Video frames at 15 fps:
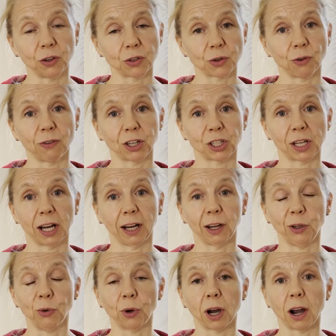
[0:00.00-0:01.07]
of Ashtanga
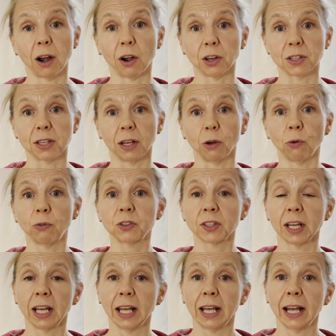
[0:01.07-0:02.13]
Yoga ourselves,
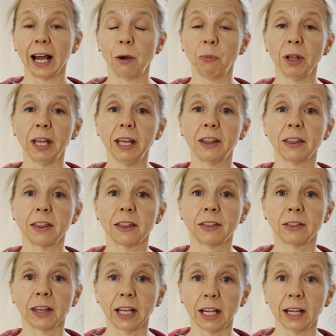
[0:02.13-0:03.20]
and we
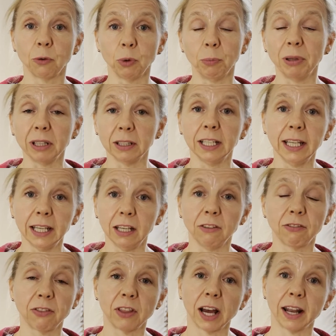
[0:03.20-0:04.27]

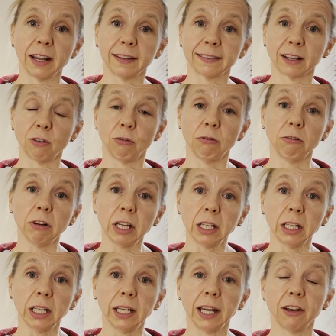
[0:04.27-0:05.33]
believe that it's a
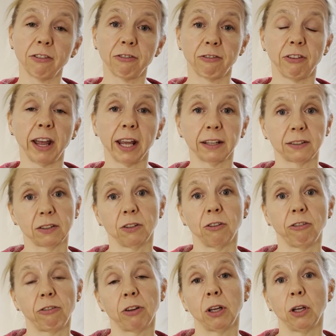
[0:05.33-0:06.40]
really
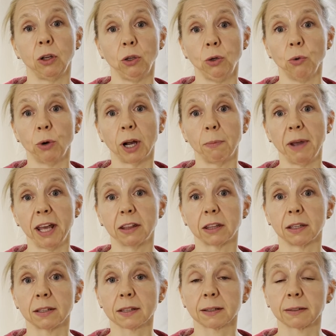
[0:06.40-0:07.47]
effective yoga method.